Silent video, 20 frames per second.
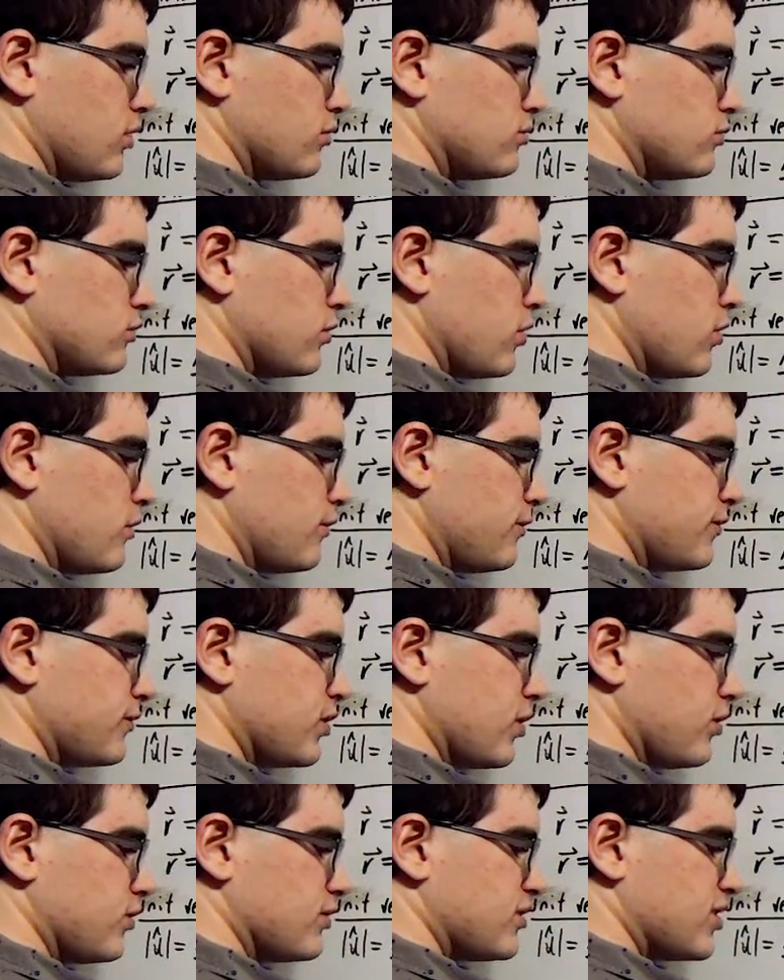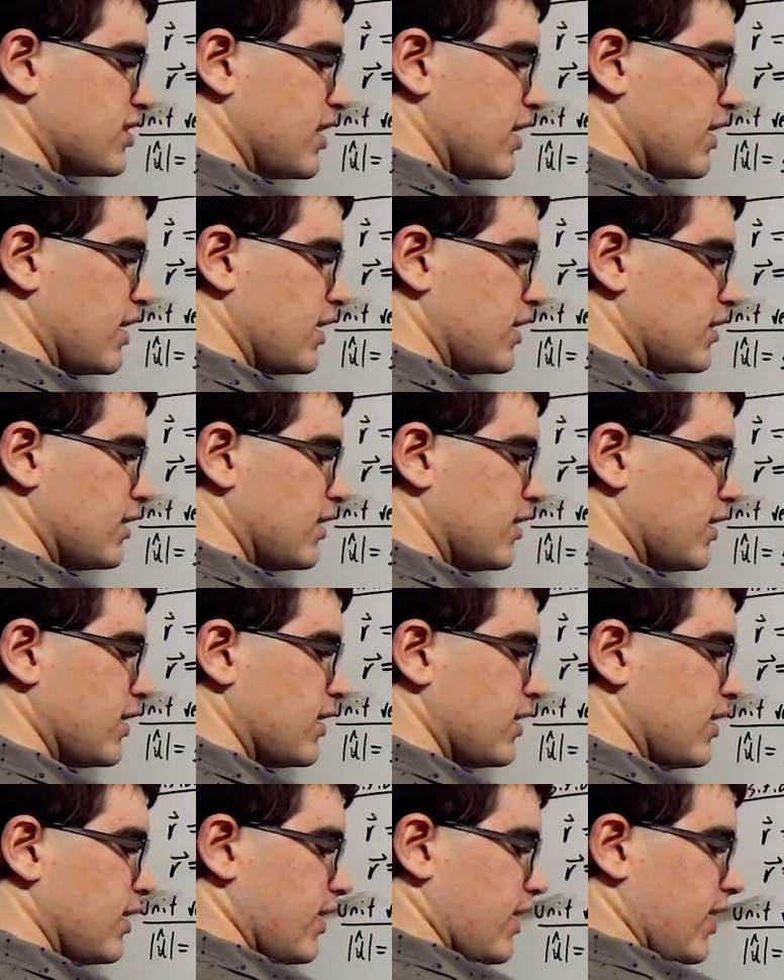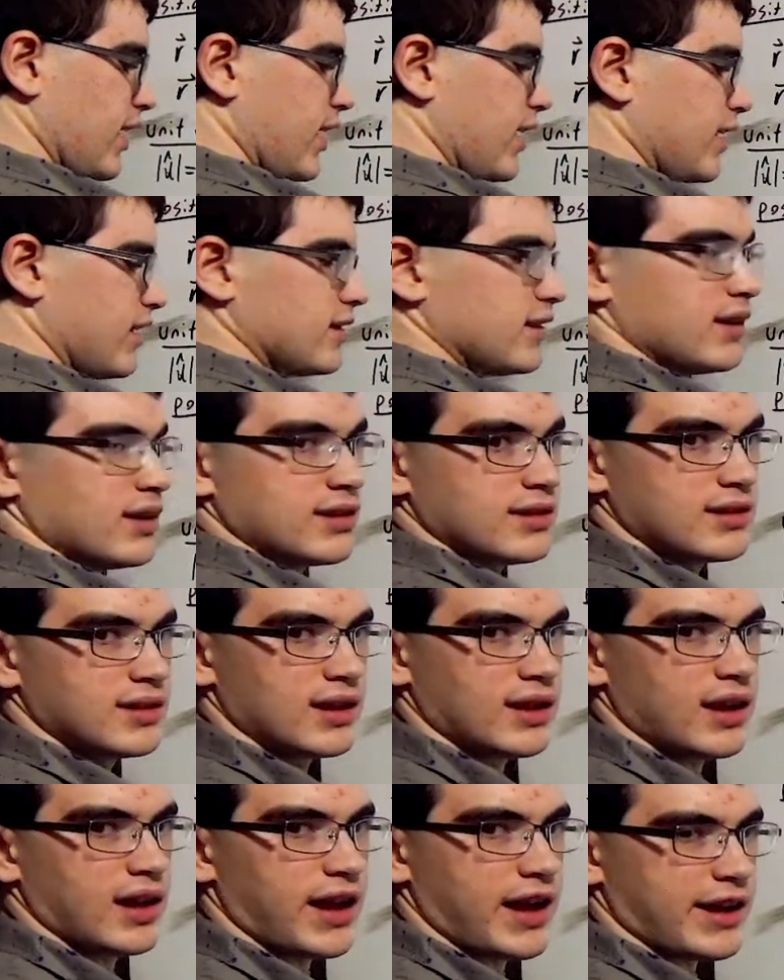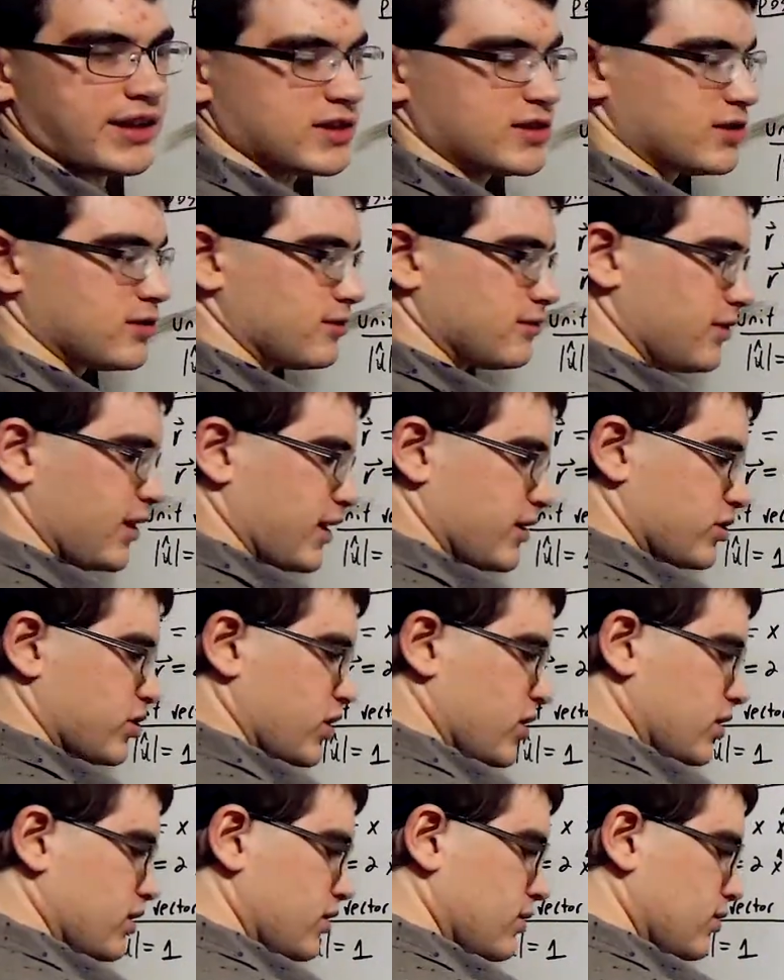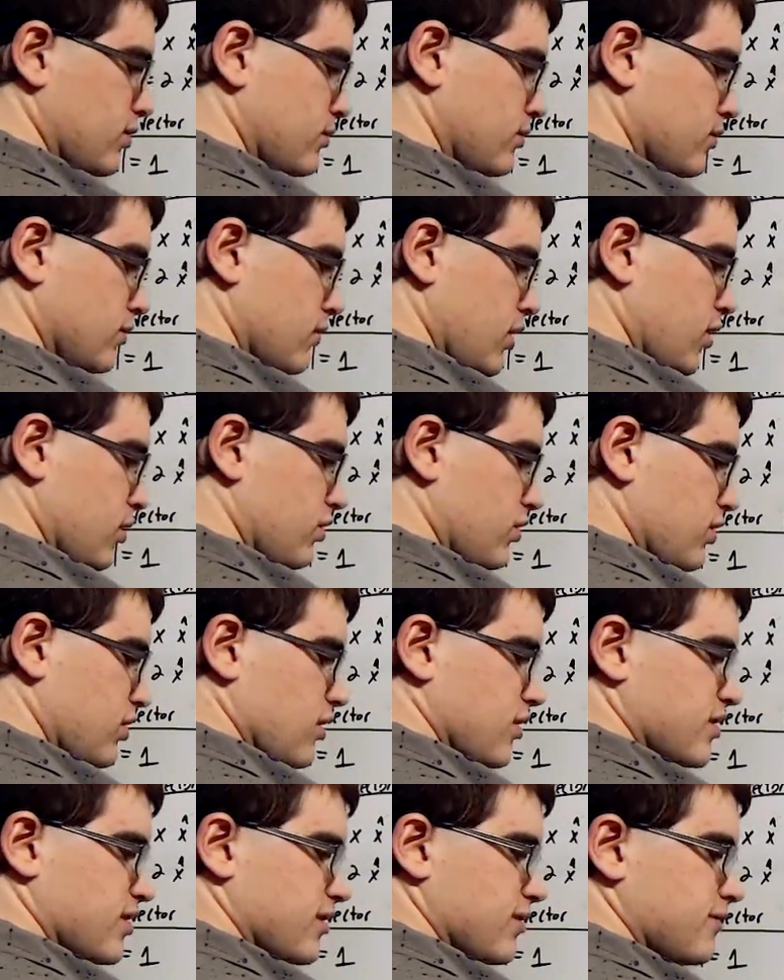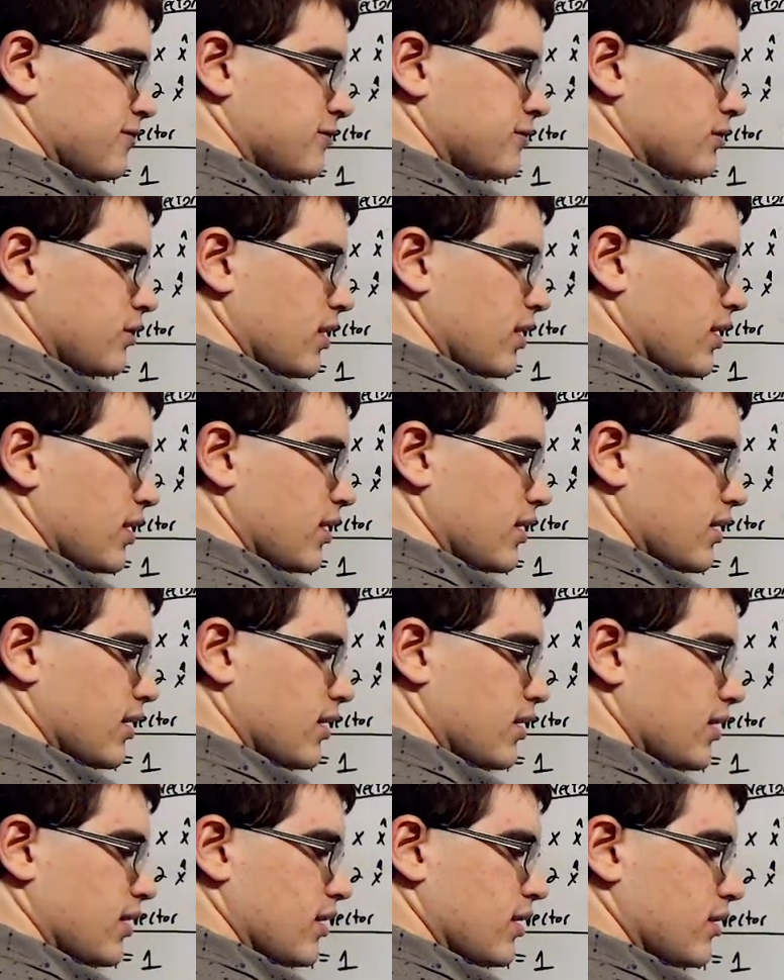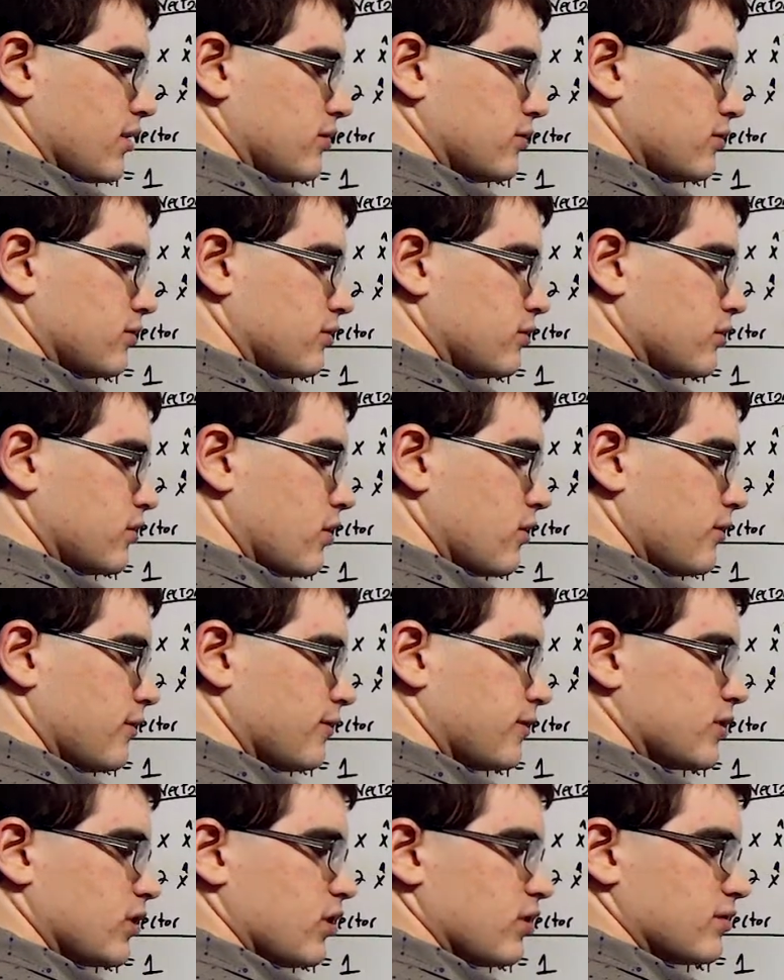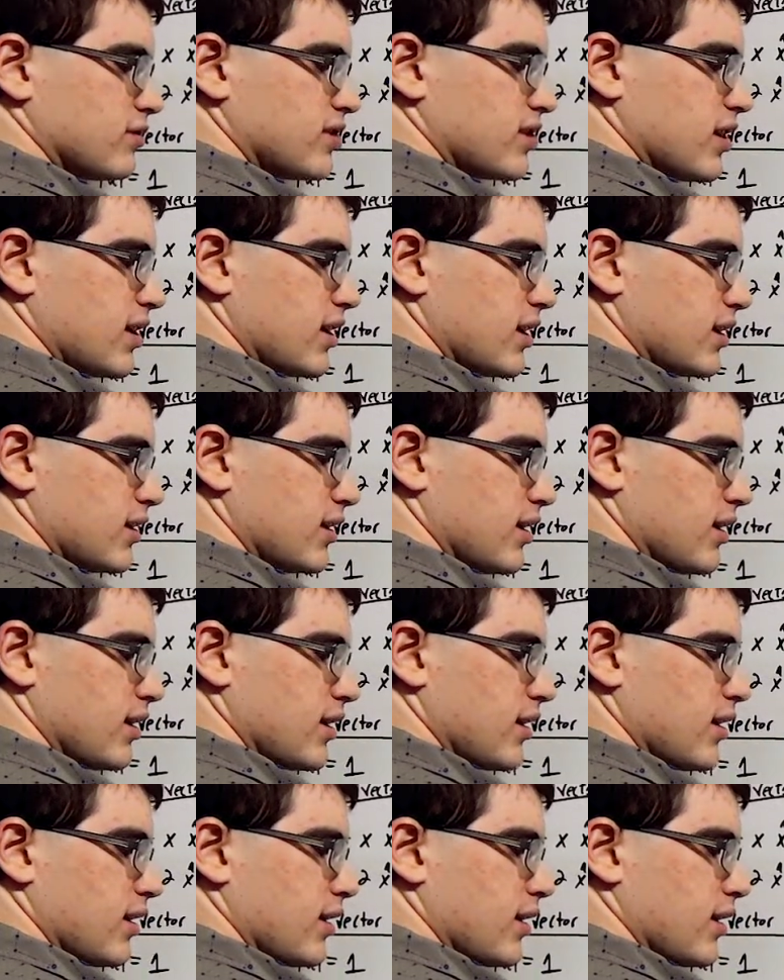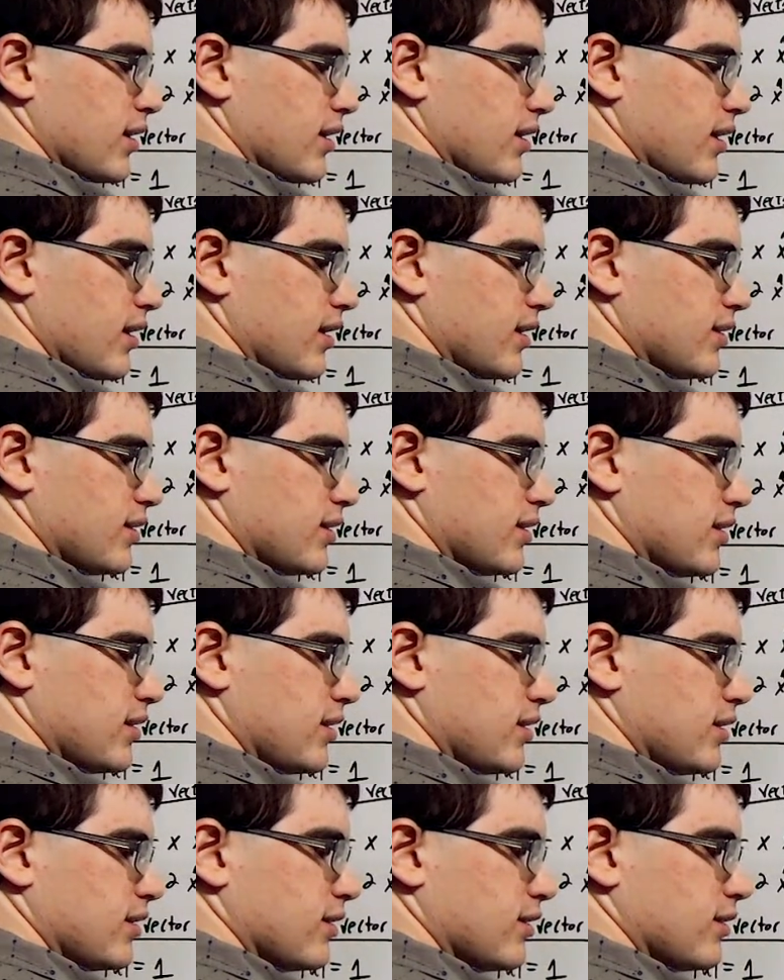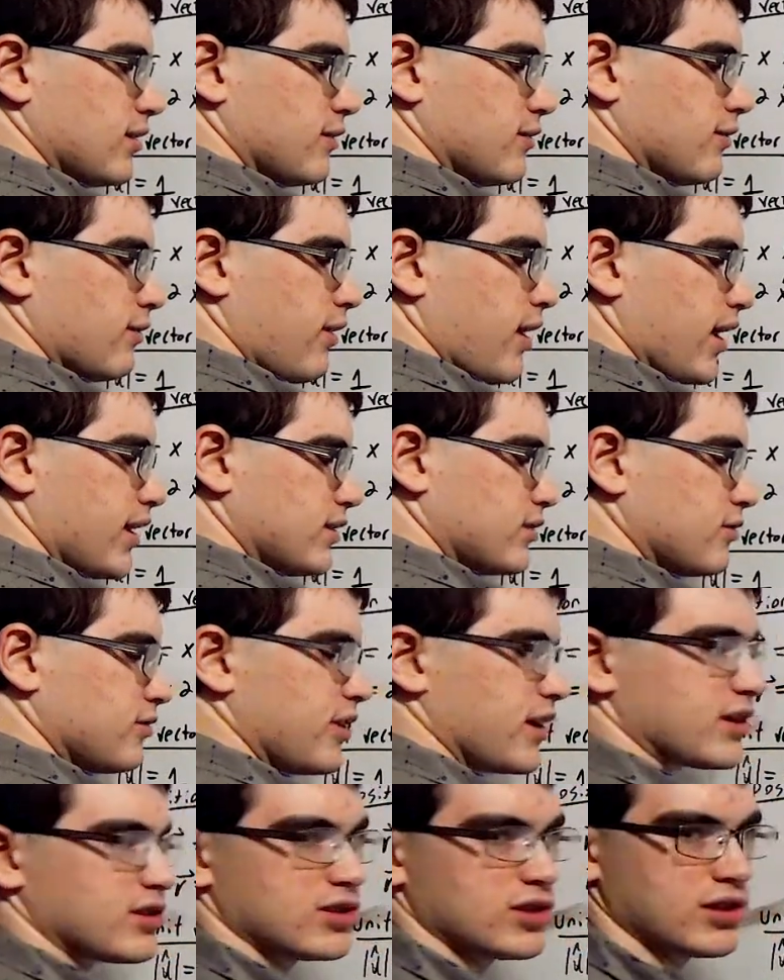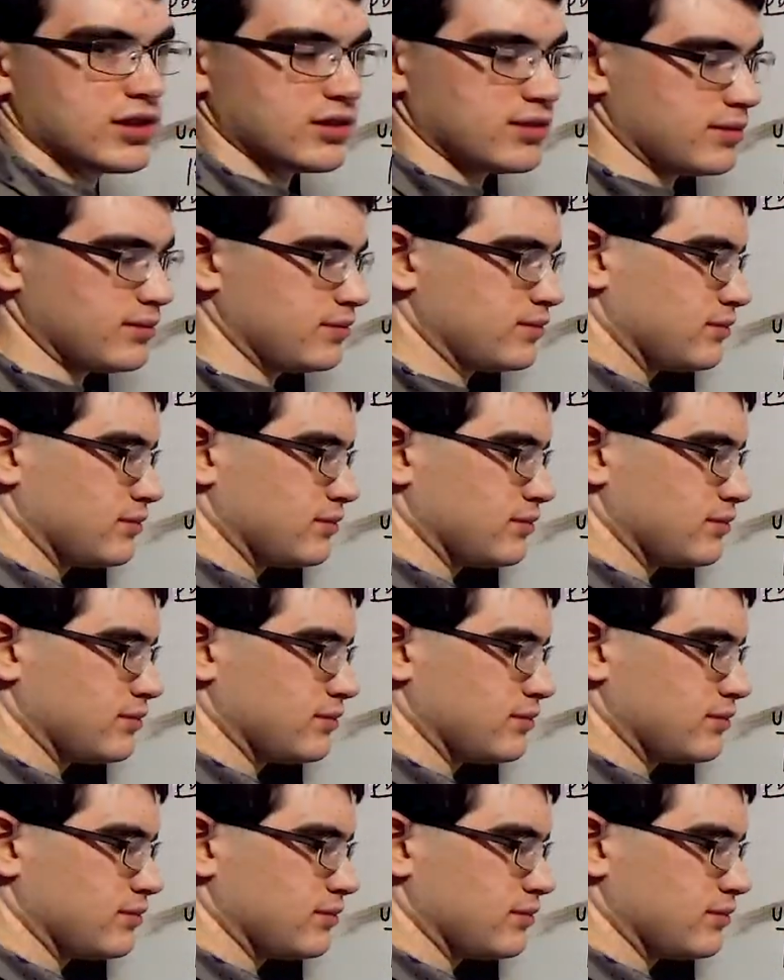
root 13 in the x direction plus 3 root 13 in the y direction.